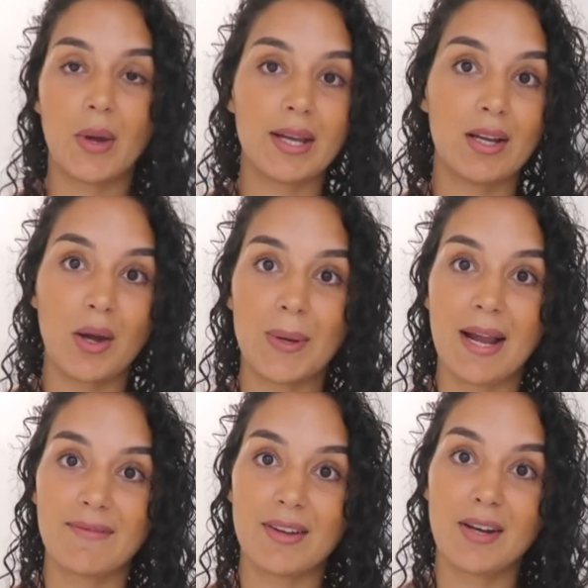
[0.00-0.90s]
I can go and
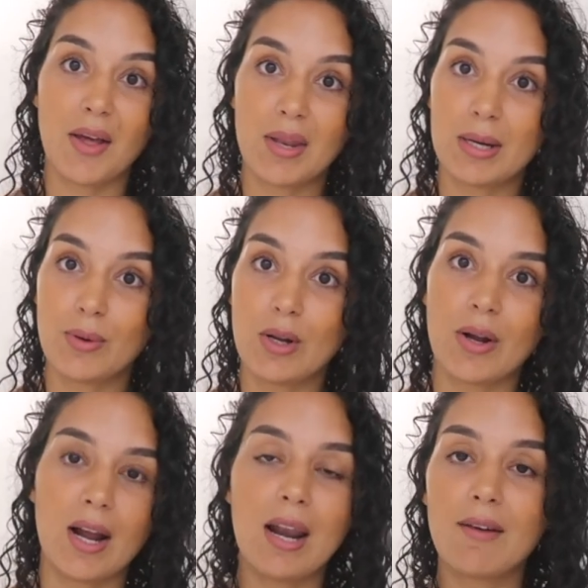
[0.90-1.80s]
have another little
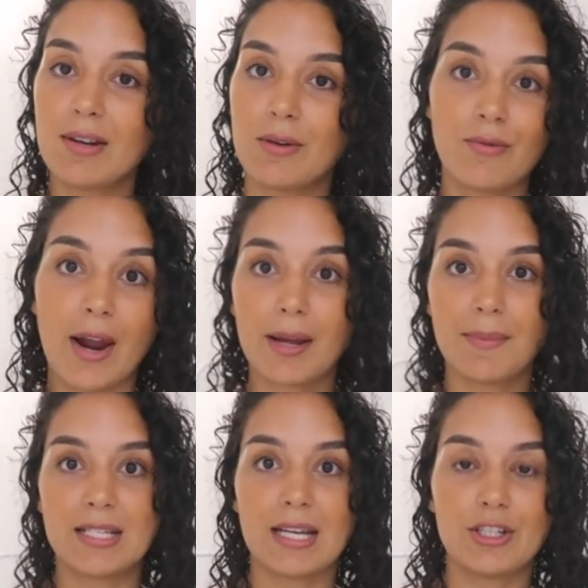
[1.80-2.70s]
look. I love a little
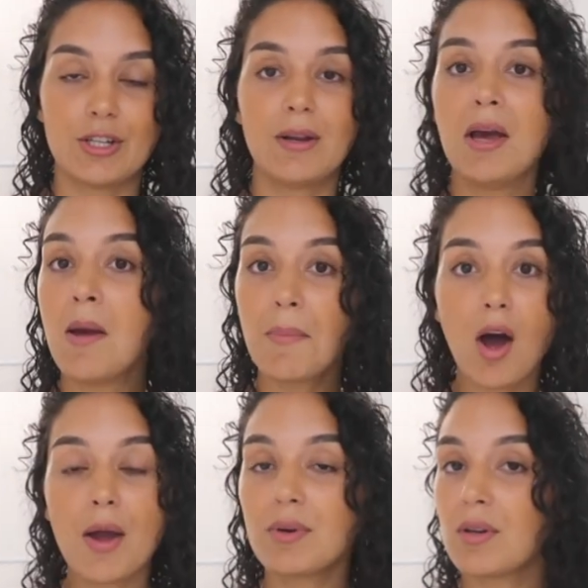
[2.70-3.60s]
recommendation. But
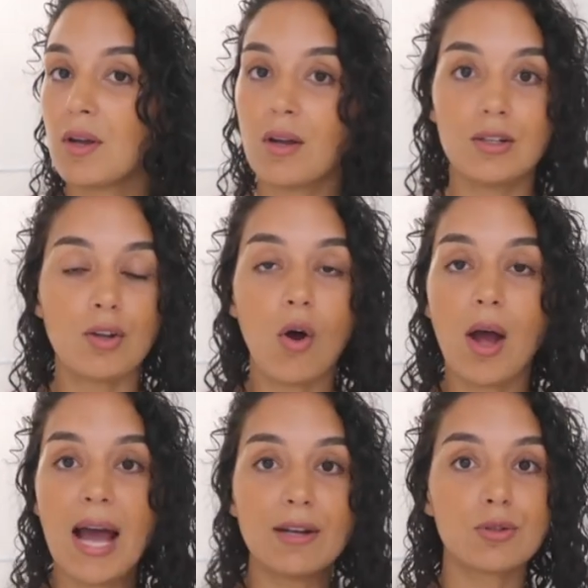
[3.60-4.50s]
I would,
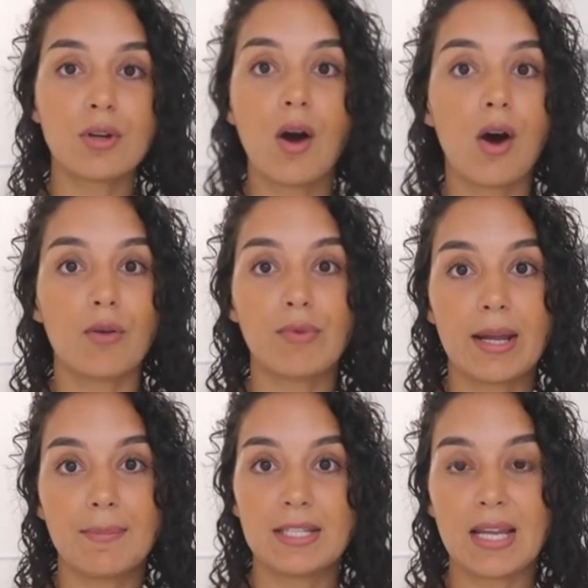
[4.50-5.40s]
hand on heart,
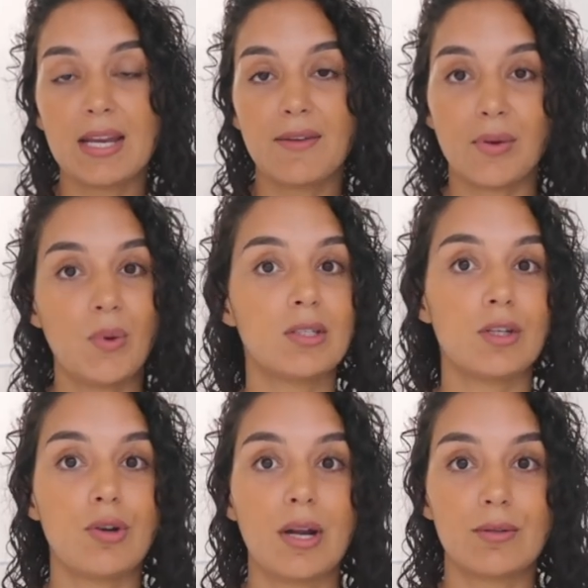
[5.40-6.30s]
recommend any of the ones I
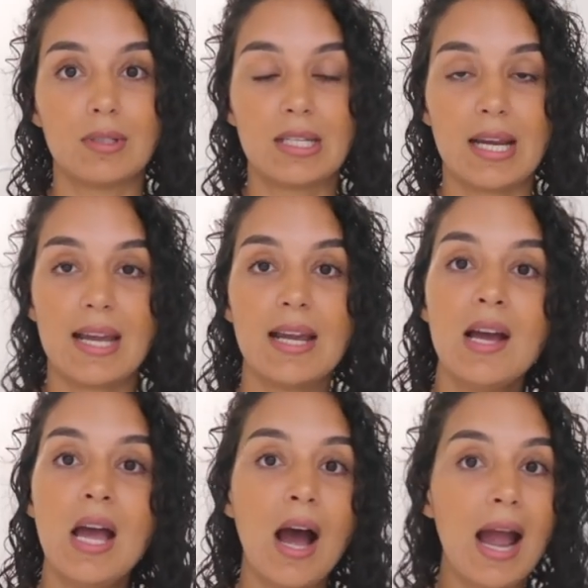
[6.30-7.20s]
tried on today.
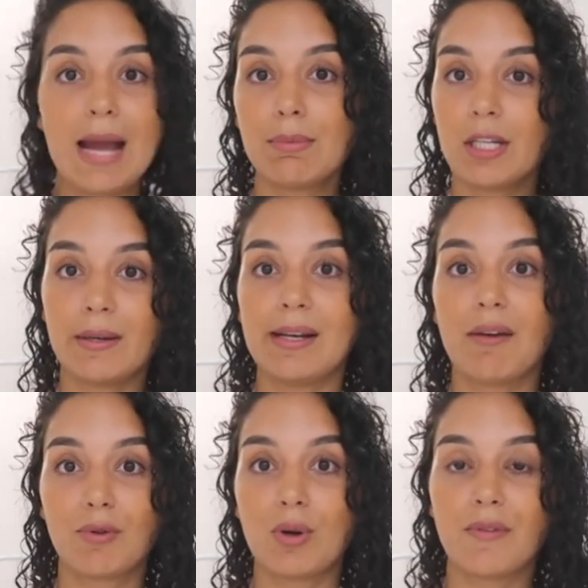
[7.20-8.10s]
I absolutely
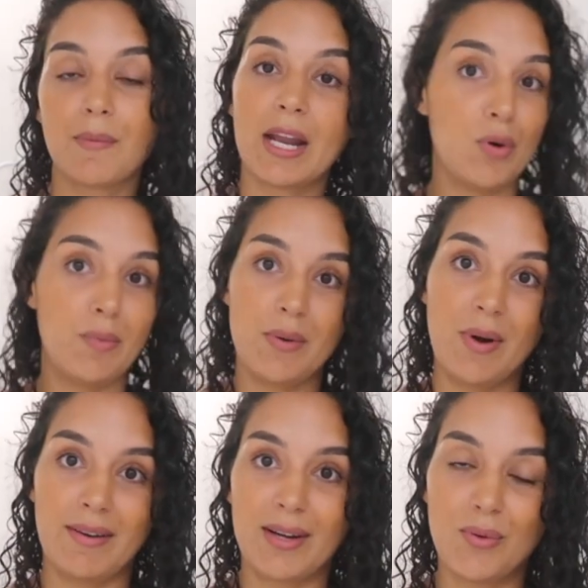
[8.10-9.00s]
love all of them and will be
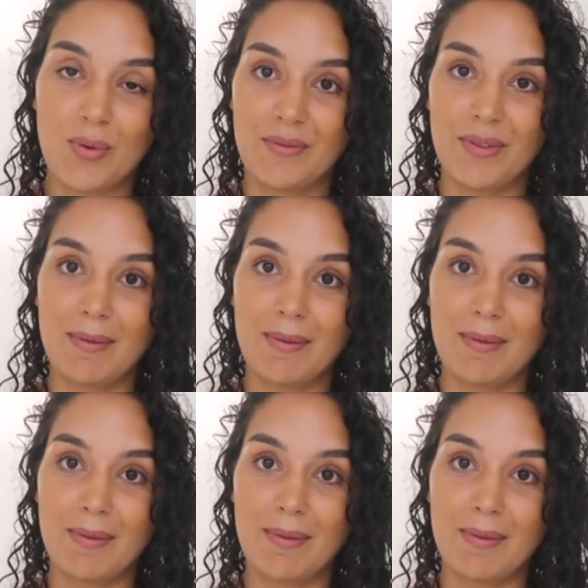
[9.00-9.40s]
wearing all of